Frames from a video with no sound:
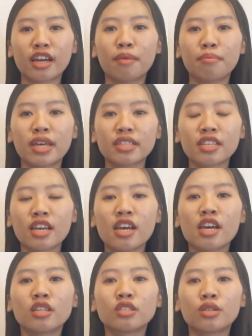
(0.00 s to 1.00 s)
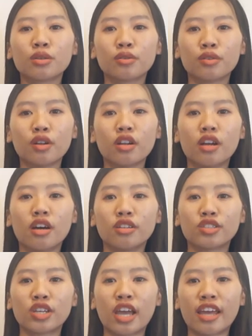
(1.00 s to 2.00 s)
commit to
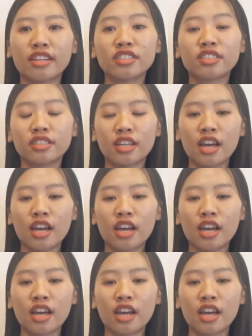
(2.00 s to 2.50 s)
the change